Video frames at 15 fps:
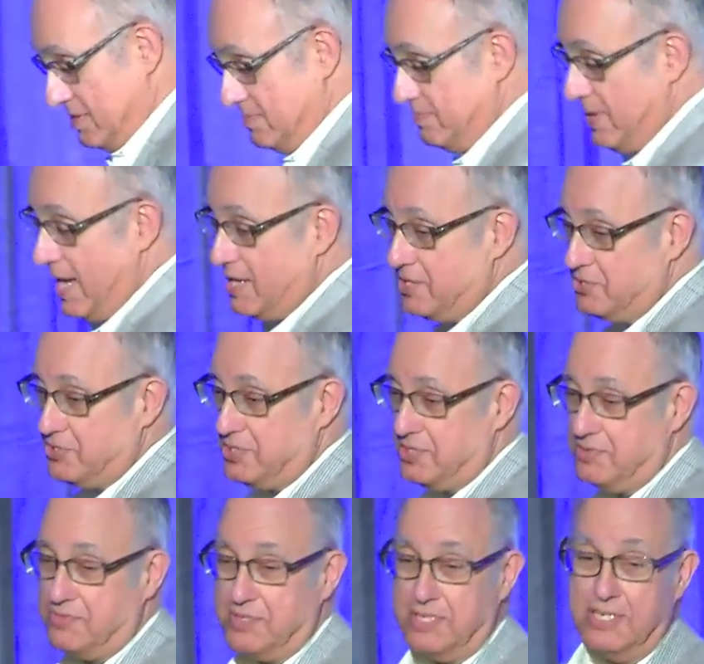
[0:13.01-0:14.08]
baggage
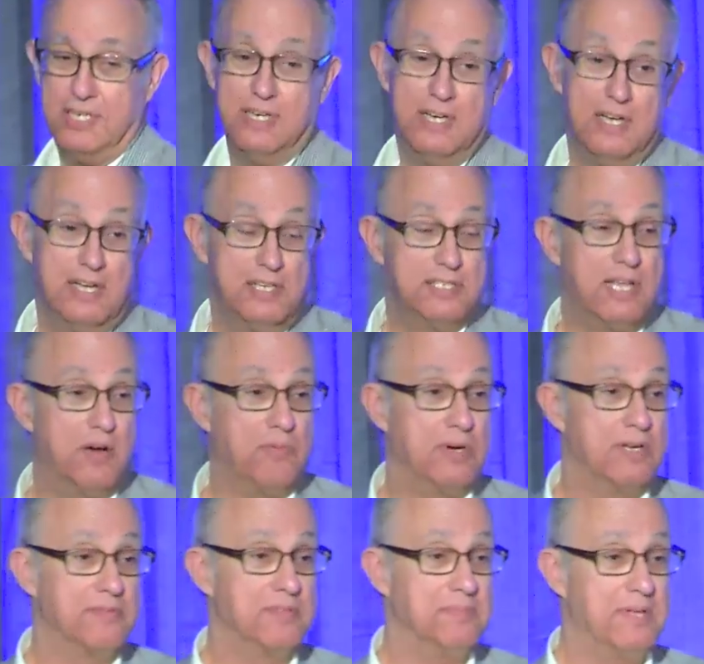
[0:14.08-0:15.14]
delivery is not one
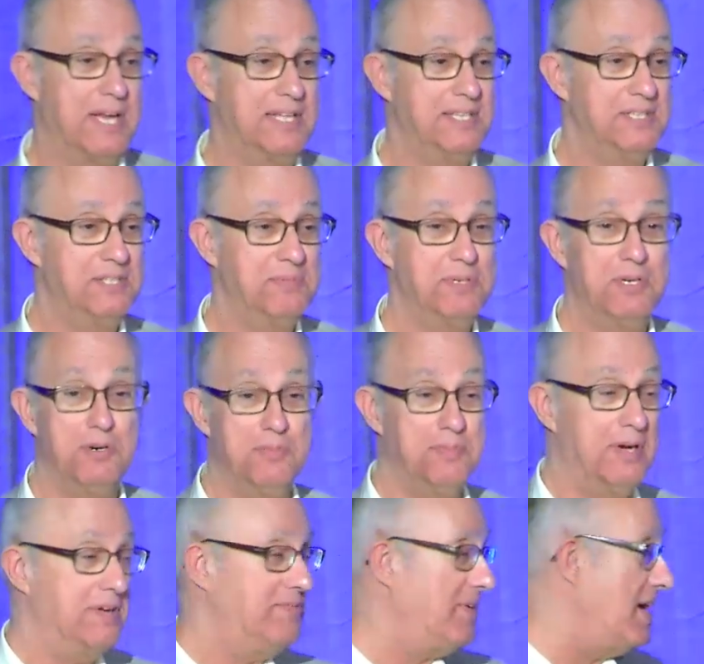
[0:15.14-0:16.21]
of them, and I need to be home
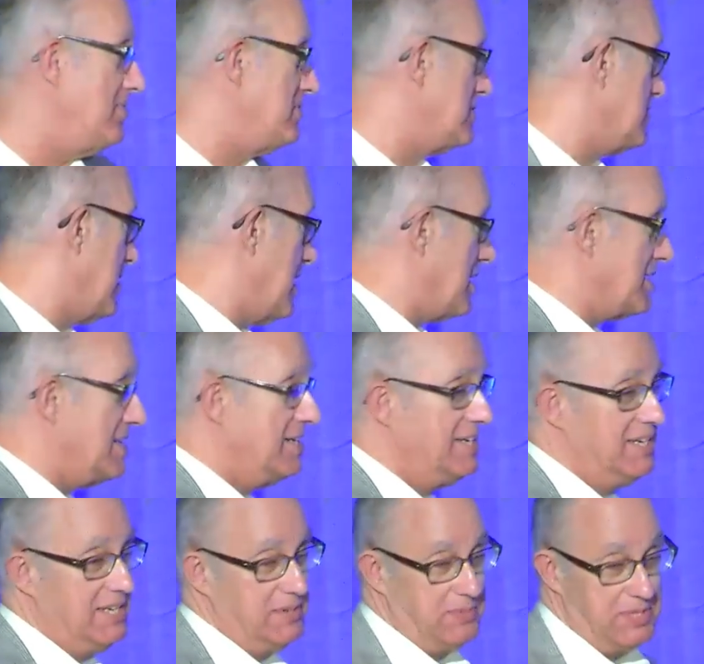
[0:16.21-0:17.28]
by 5 o'clock
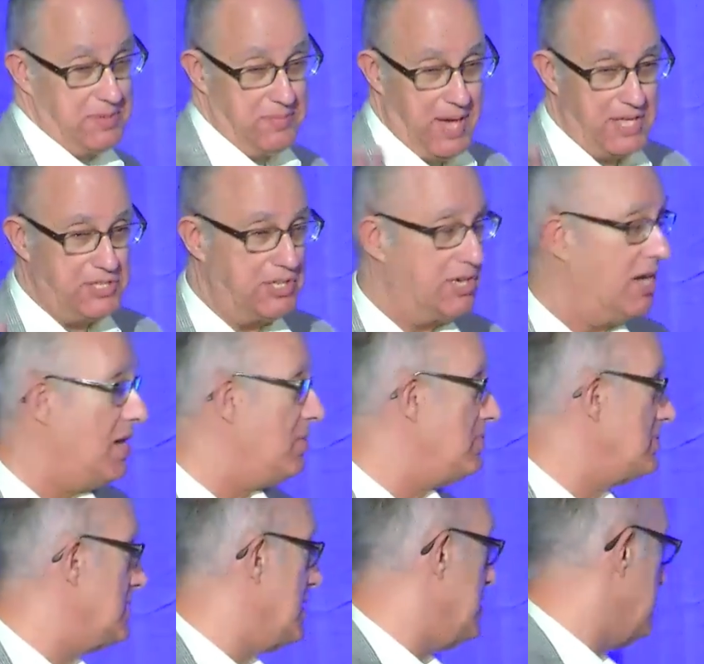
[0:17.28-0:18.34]
when the magic call
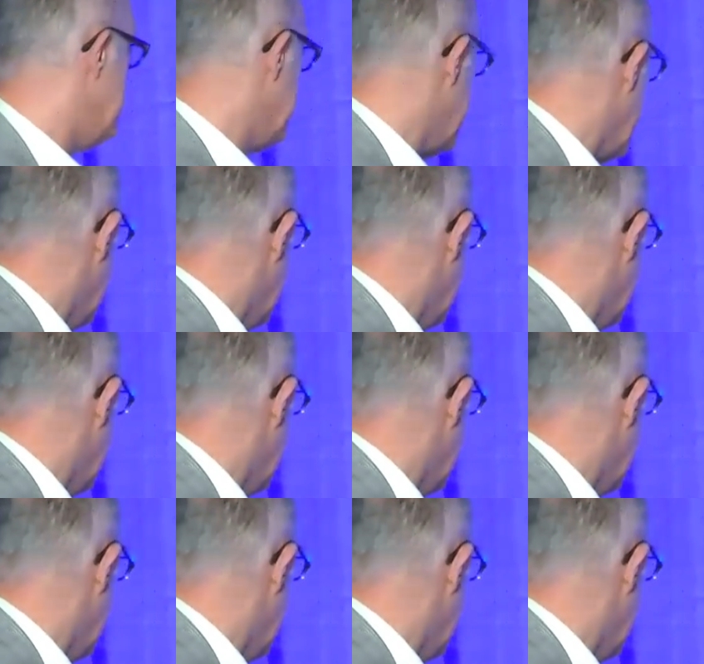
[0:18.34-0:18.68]
will come.